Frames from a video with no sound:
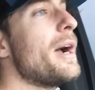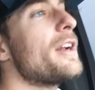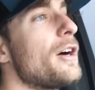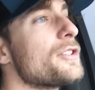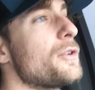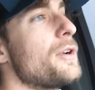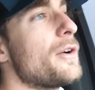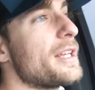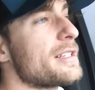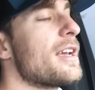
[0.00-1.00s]
might also
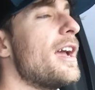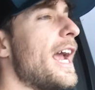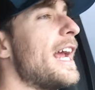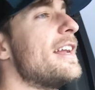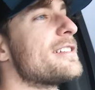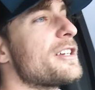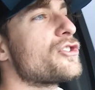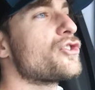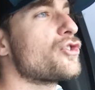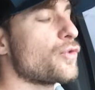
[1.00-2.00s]
notice it is
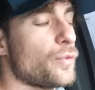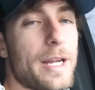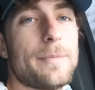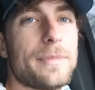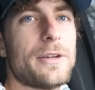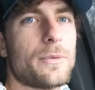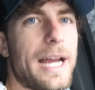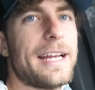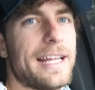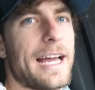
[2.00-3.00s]
extremely
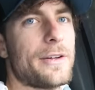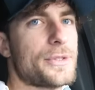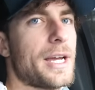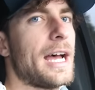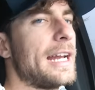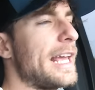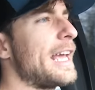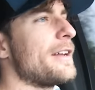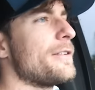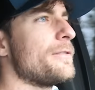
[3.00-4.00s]
rainy outside
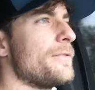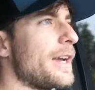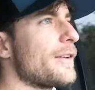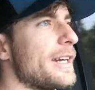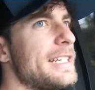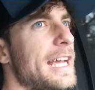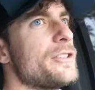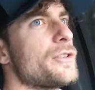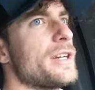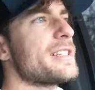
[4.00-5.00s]
and very
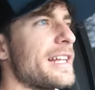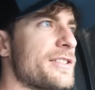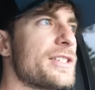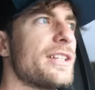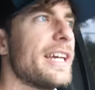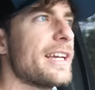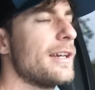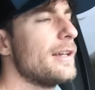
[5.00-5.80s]
dangerous and slick,